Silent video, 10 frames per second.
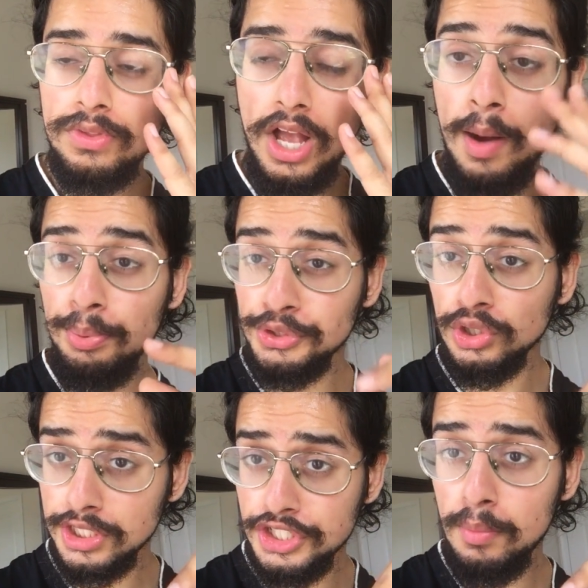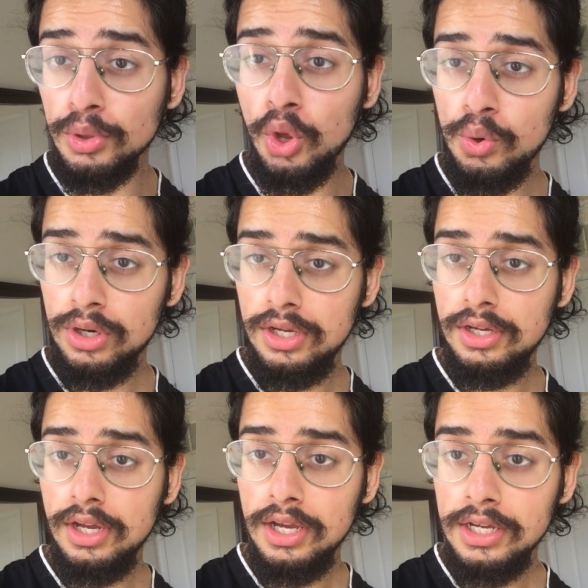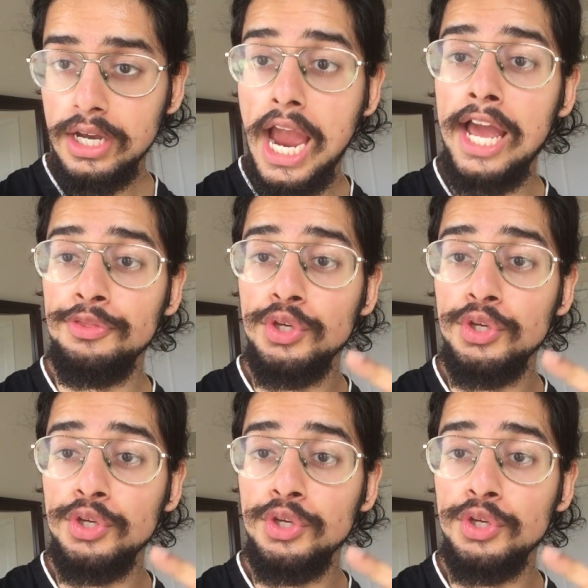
I'll put the links down below at